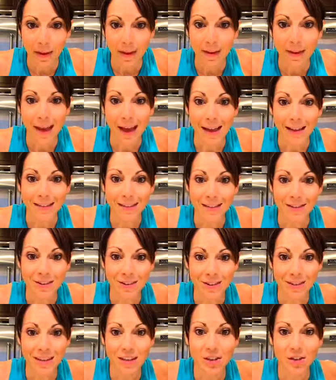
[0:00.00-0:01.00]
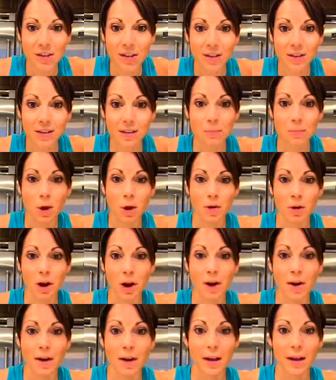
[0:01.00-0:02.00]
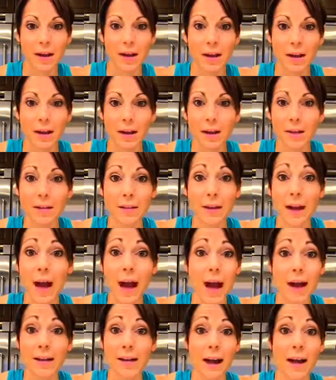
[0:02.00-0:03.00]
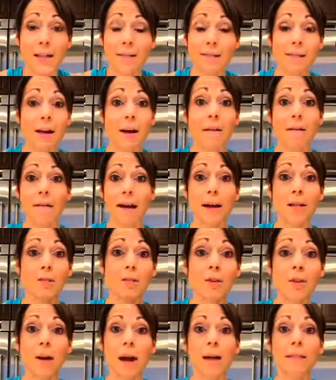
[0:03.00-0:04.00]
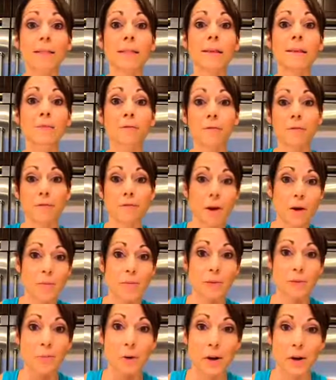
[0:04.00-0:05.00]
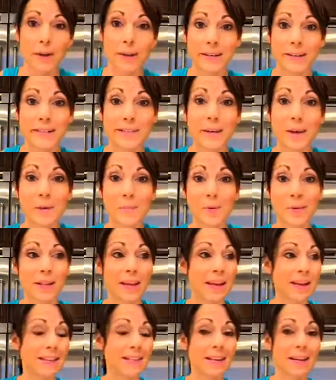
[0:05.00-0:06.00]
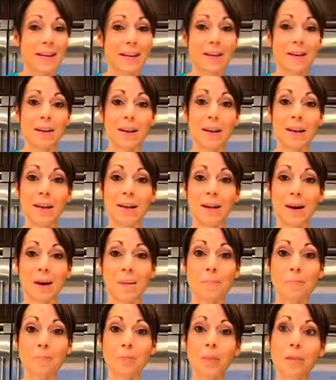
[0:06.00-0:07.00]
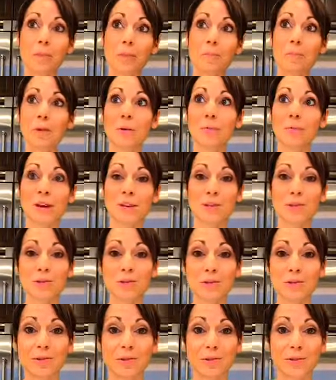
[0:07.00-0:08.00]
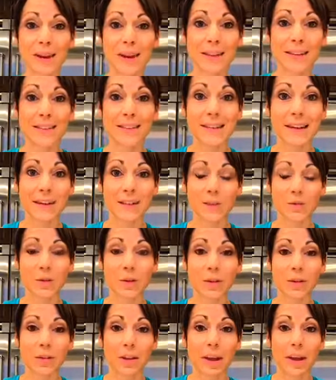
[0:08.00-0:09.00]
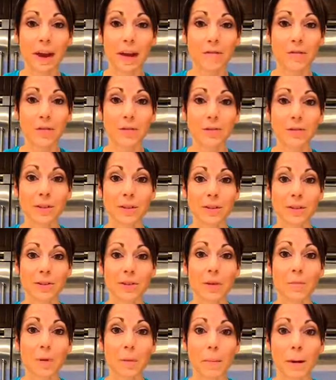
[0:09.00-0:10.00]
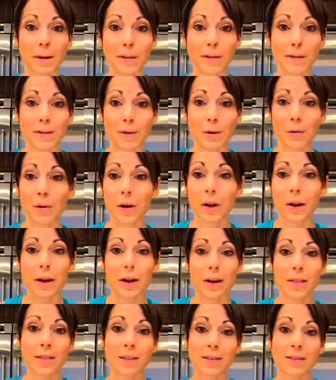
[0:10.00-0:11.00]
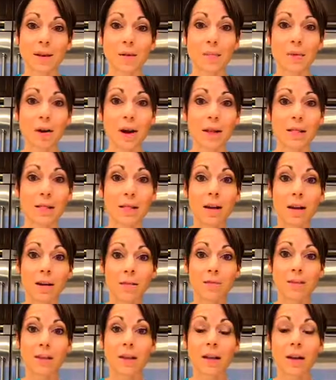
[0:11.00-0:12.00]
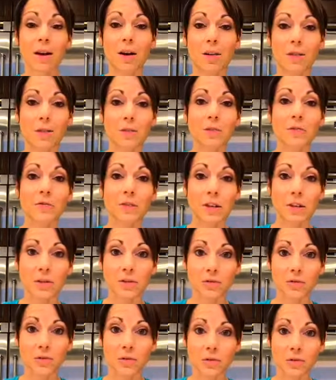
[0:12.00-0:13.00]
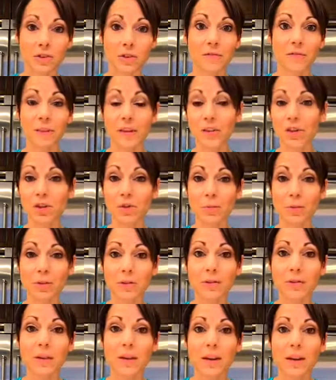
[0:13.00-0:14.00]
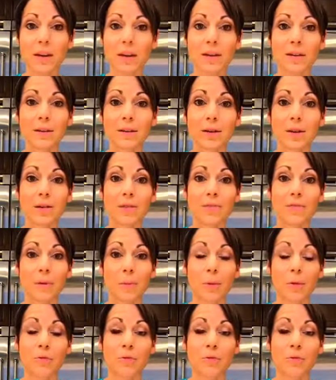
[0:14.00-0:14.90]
yes, she says she has a small garden. I live for farmers markets, but like I said, in the Midwestern United States, we only have those in the summer months. So in the summer, I love to get all those fresh fruits and vegetables, from the